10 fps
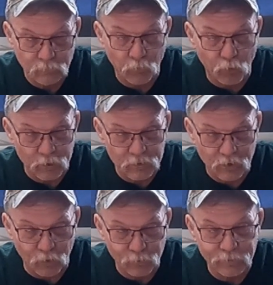
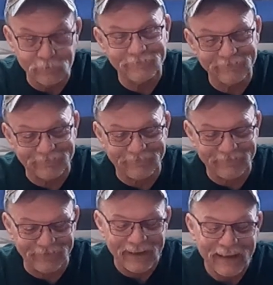Borescope
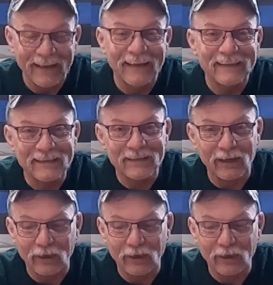set